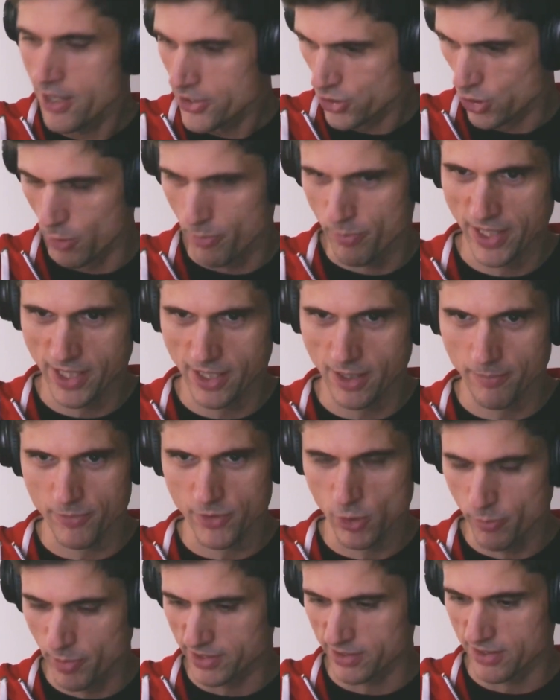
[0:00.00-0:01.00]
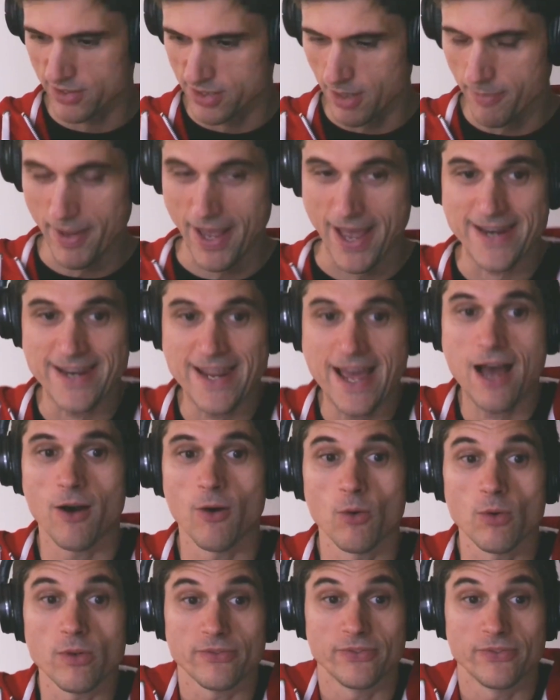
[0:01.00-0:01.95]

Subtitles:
So you pick this up, and now